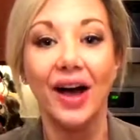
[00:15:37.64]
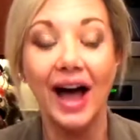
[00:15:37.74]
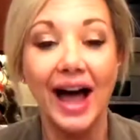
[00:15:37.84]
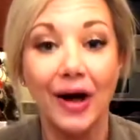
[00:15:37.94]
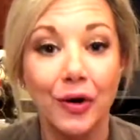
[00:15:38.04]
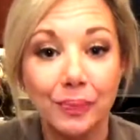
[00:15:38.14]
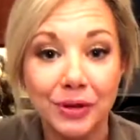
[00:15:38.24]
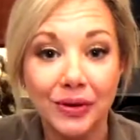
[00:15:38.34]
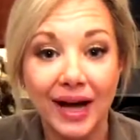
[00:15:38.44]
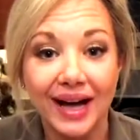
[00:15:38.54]
I hope
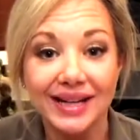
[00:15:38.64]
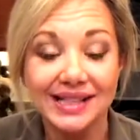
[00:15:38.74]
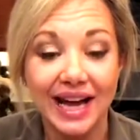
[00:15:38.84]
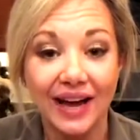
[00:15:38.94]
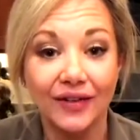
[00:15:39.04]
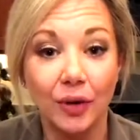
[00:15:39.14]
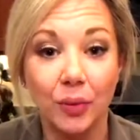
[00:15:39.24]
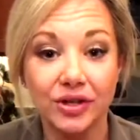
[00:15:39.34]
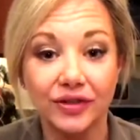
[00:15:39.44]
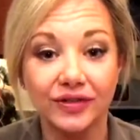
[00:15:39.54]
you guys have a
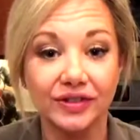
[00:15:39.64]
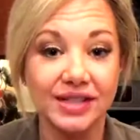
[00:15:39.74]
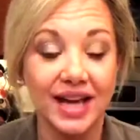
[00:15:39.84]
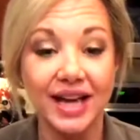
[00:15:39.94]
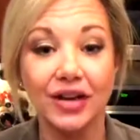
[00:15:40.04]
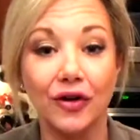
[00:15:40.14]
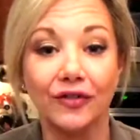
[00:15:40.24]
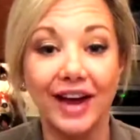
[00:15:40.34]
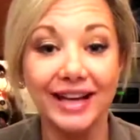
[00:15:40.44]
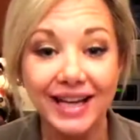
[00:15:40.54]
wonderful day. Go
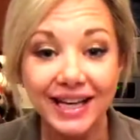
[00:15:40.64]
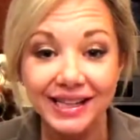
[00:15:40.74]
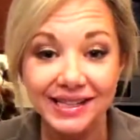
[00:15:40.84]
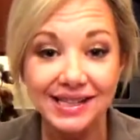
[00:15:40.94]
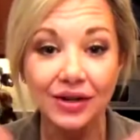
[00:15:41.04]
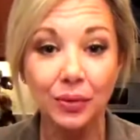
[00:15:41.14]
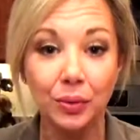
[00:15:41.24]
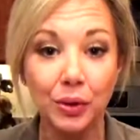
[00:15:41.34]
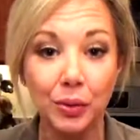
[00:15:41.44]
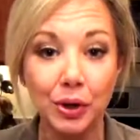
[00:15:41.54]
Vikings.
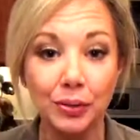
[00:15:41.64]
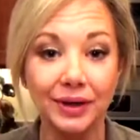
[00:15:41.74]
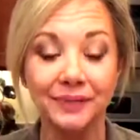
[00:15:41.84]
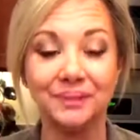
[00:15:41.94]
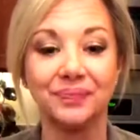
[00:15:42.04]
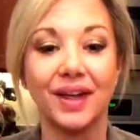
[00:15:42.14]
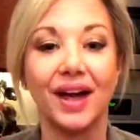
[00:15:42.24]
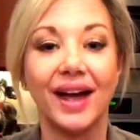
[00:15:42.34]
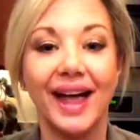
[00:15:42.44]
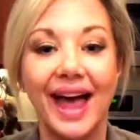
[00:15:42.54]
Woo woo.
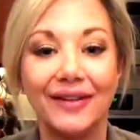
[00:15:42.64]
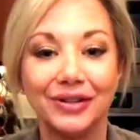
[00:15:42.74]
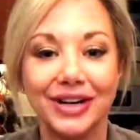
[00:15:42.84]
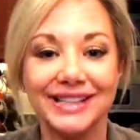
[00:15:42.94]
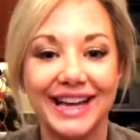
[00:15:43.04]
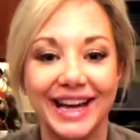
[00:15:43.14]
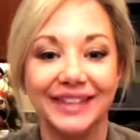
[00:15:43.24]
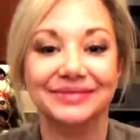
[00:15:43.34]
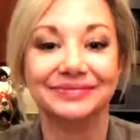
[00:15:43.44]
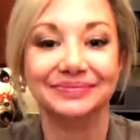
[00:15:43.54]
Have a great
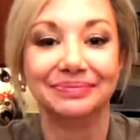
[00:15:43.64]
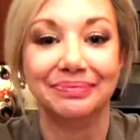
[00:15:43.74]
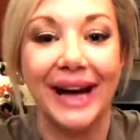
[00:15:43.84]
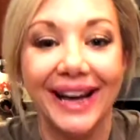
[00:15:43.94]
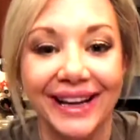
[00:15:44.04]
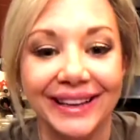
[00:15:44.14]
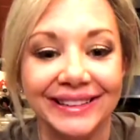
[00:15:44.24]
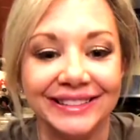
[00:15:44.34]
day. Bye.